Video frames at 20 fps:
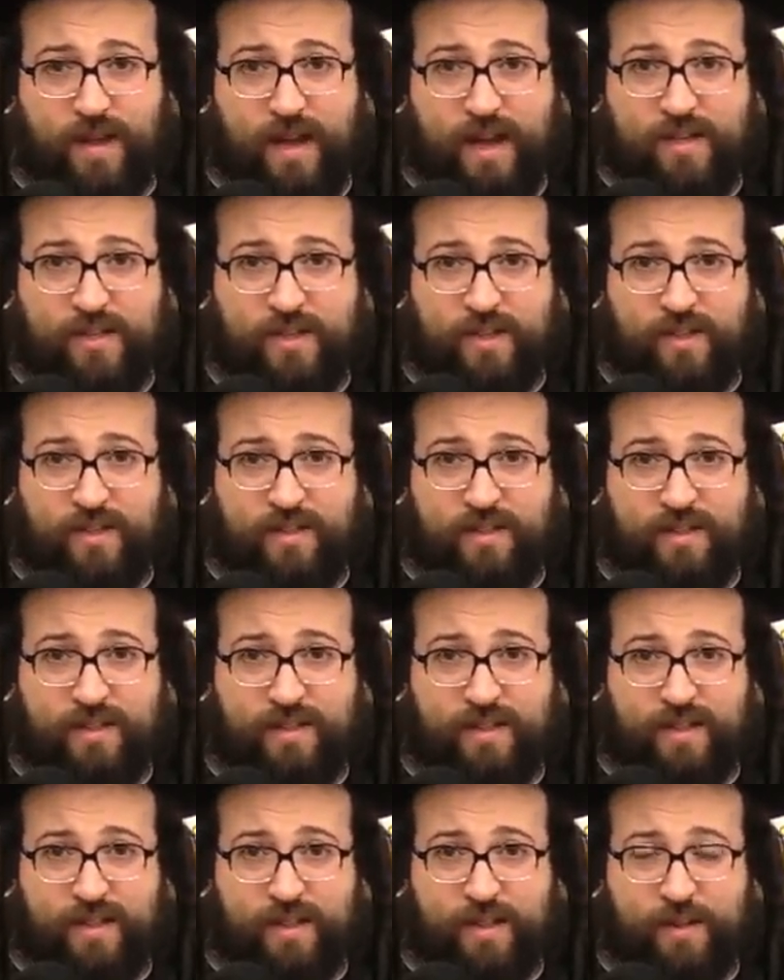I should
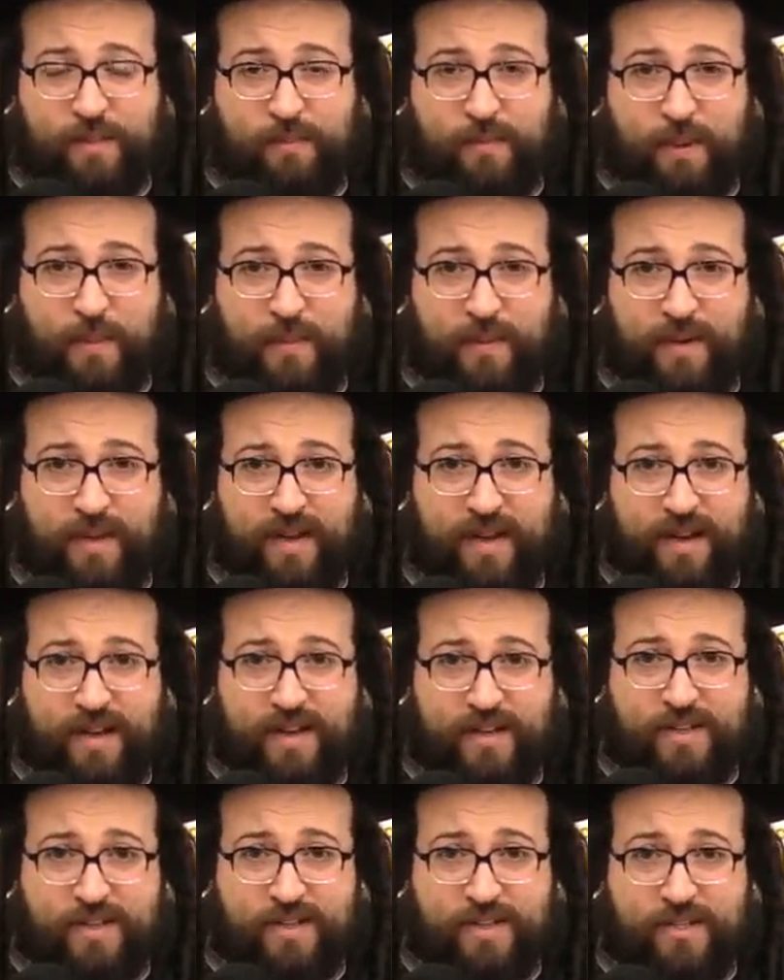
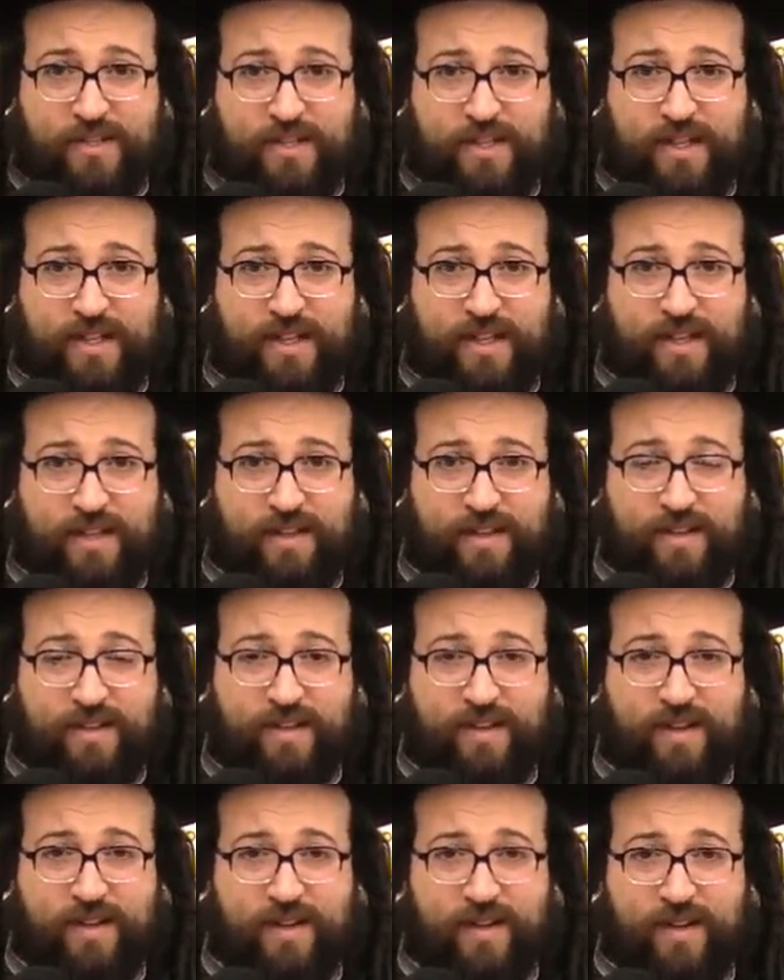prepare a shir
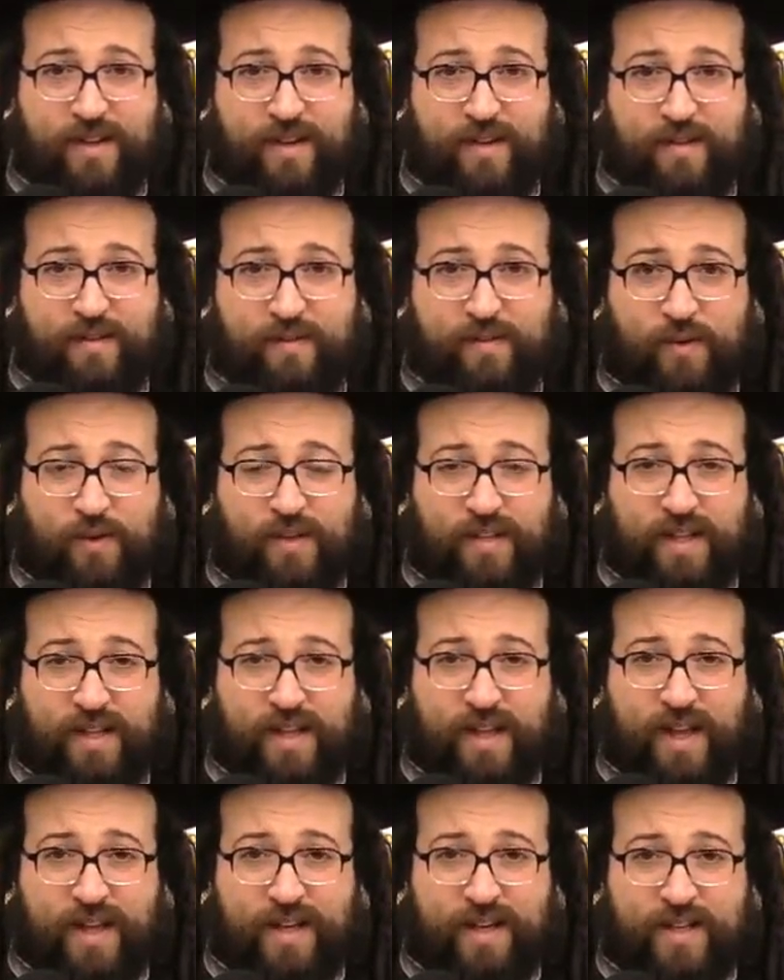for
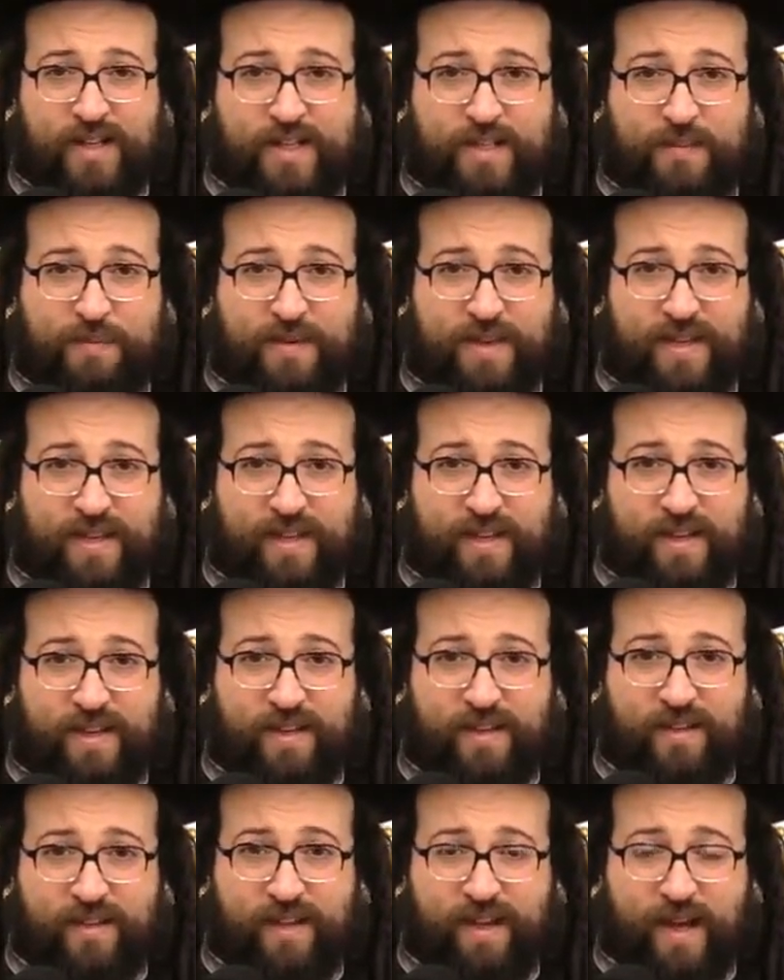the
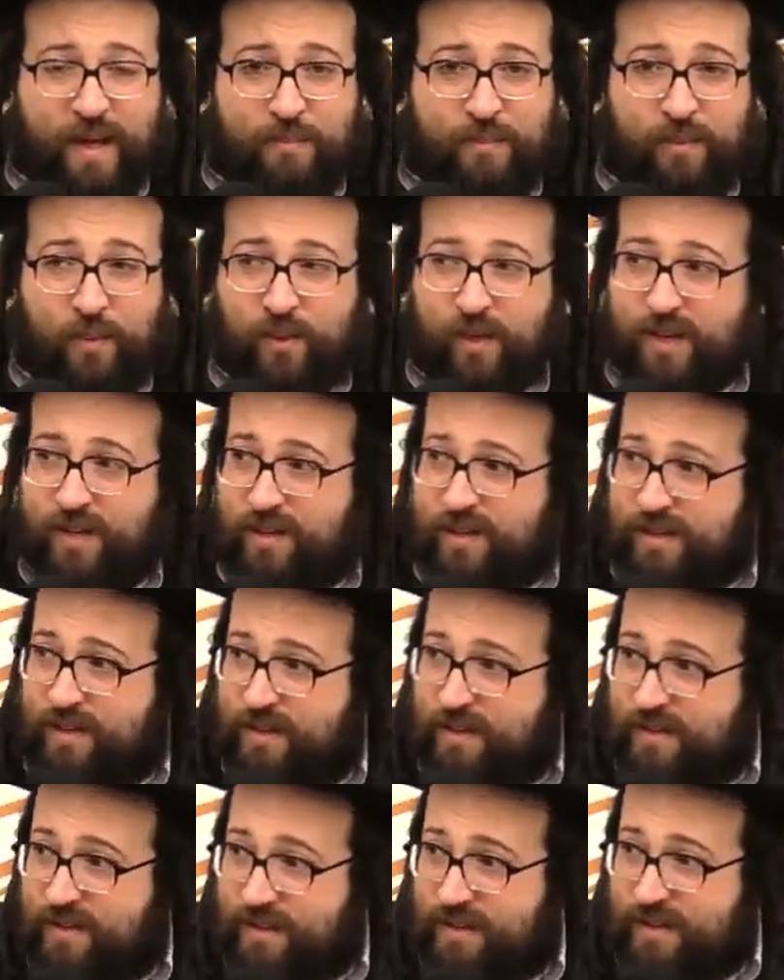English-speaking
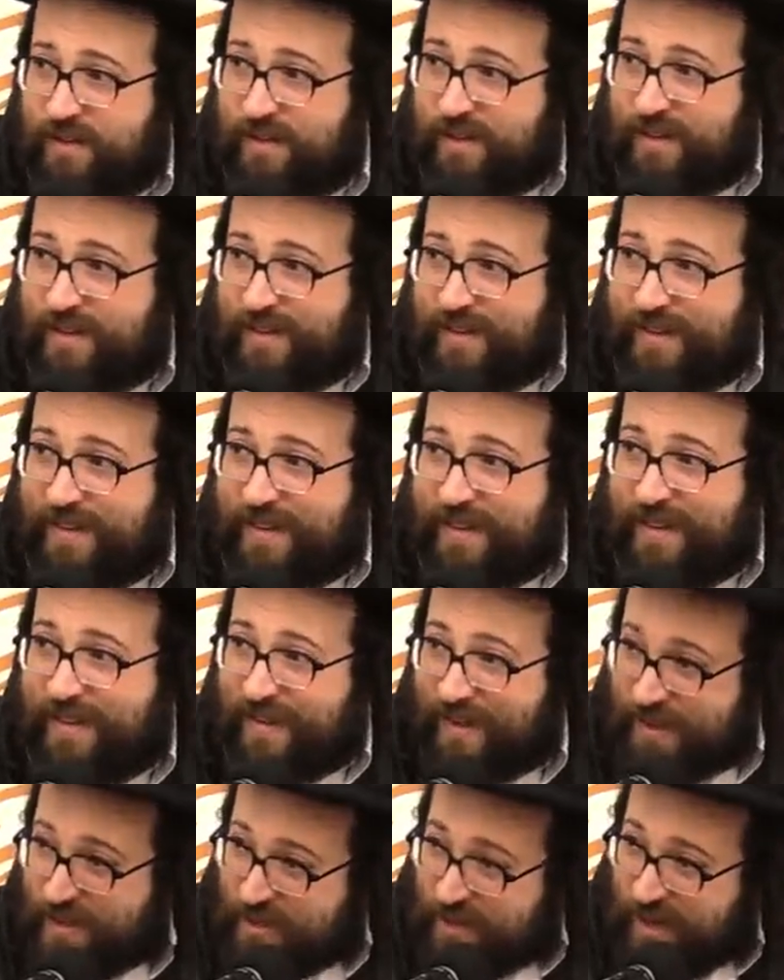Chabura
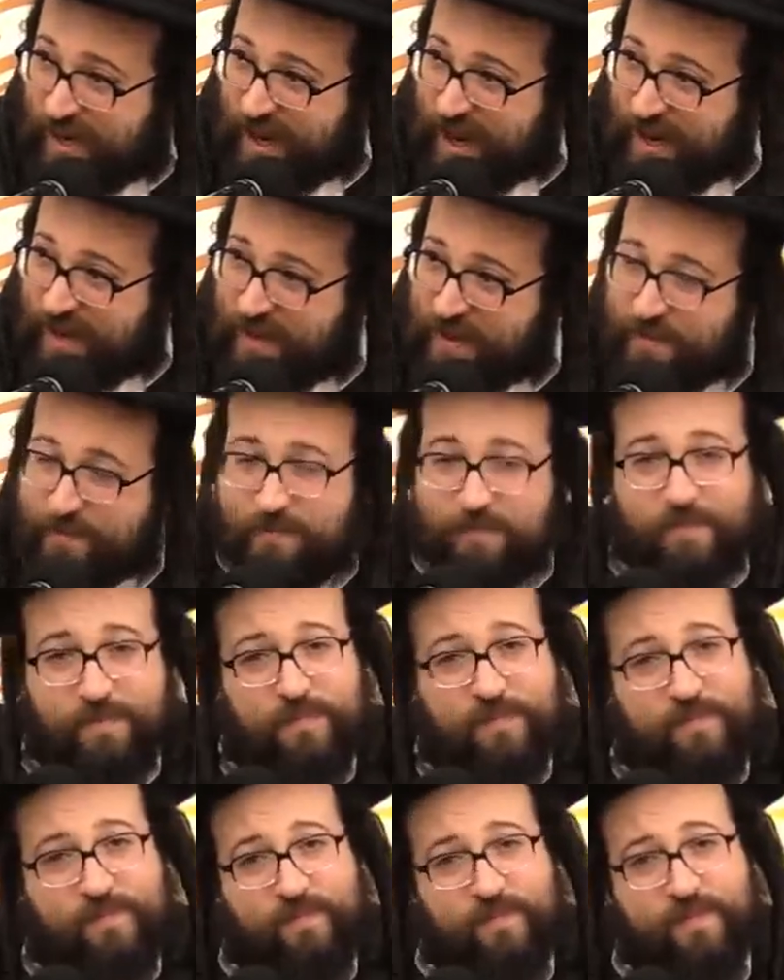in Yerushalayim.
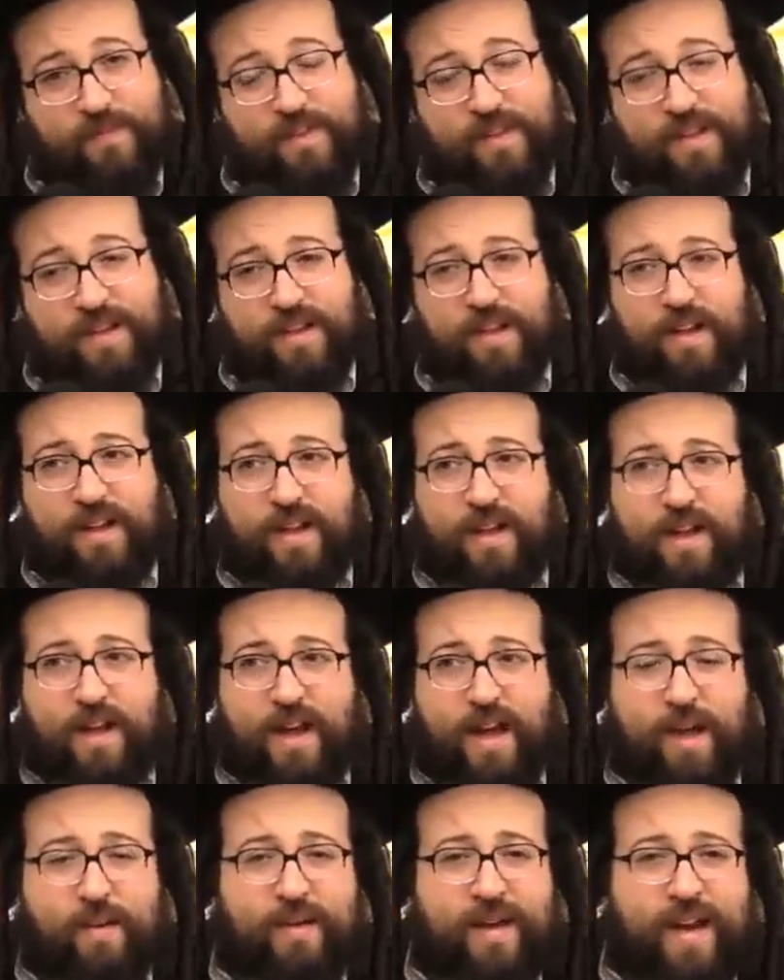
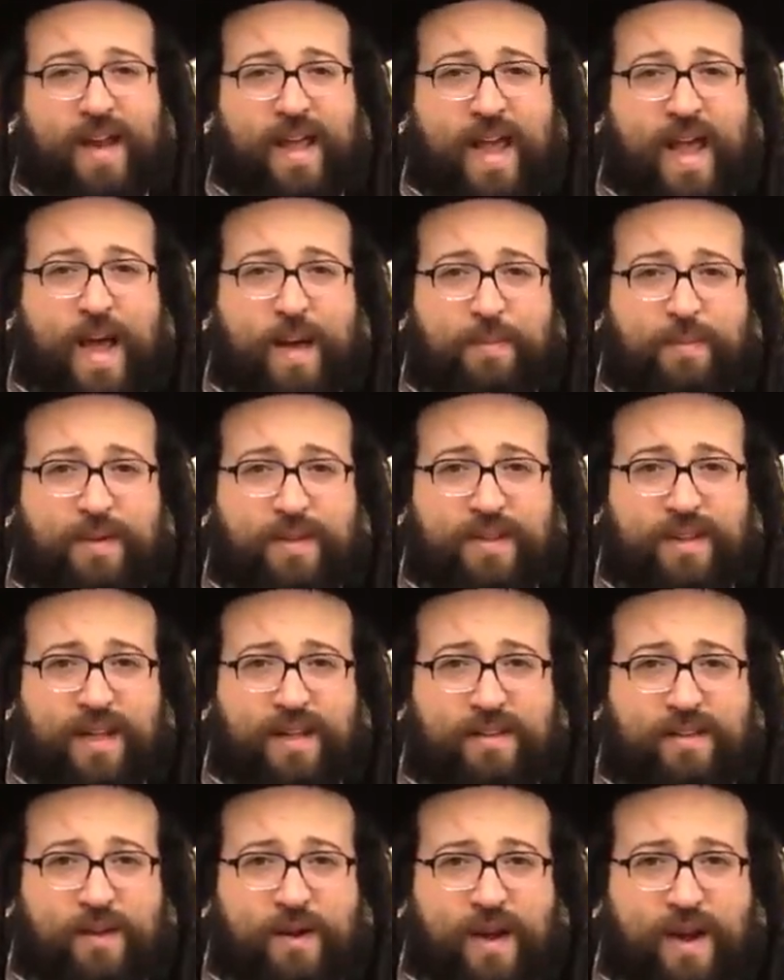I'm very happy
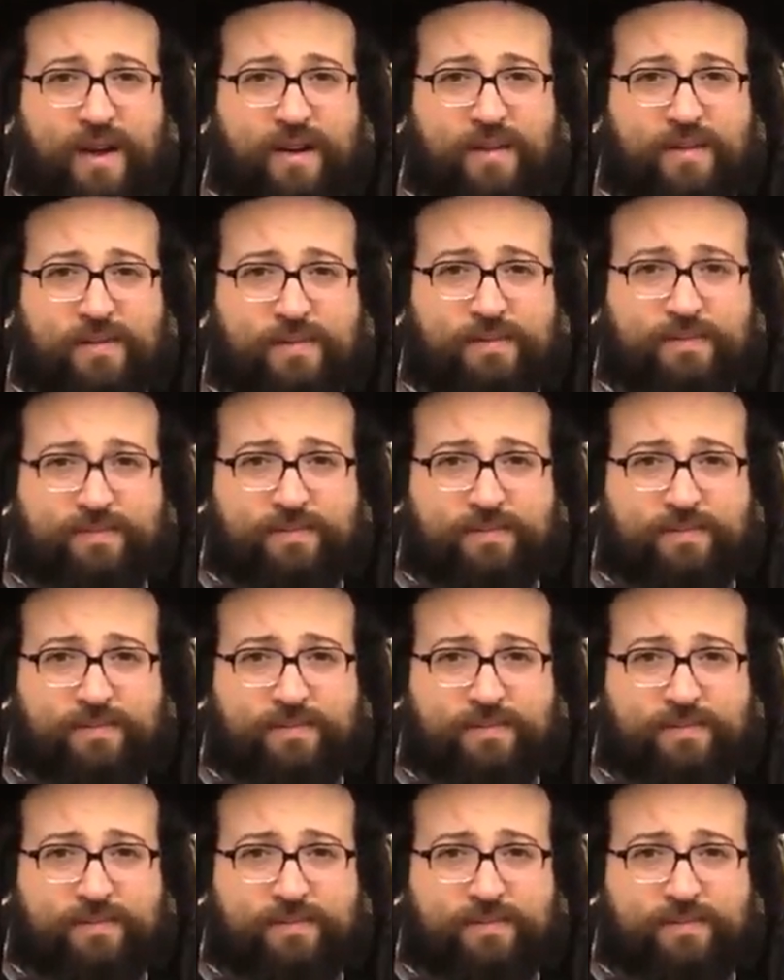that you are